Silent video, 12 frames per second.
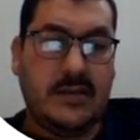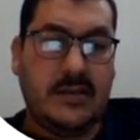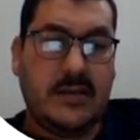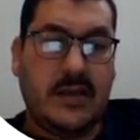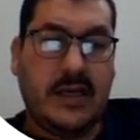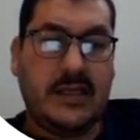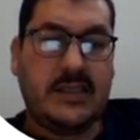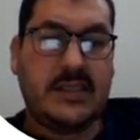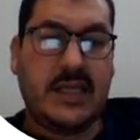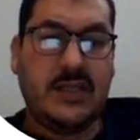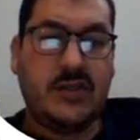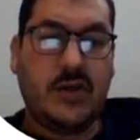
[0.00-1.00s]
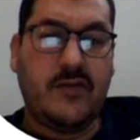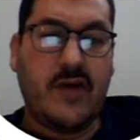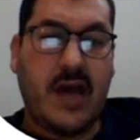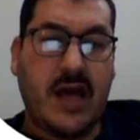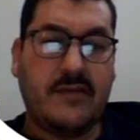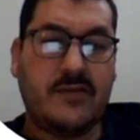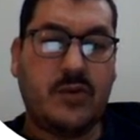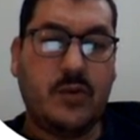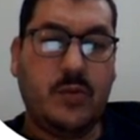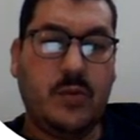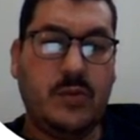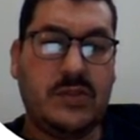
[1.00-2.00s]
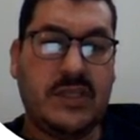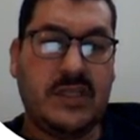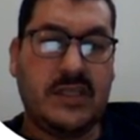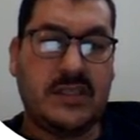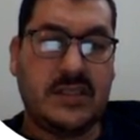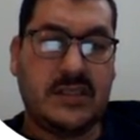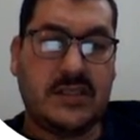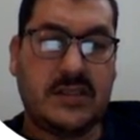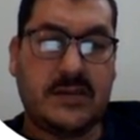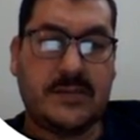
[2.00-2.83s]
instead of have two sentences.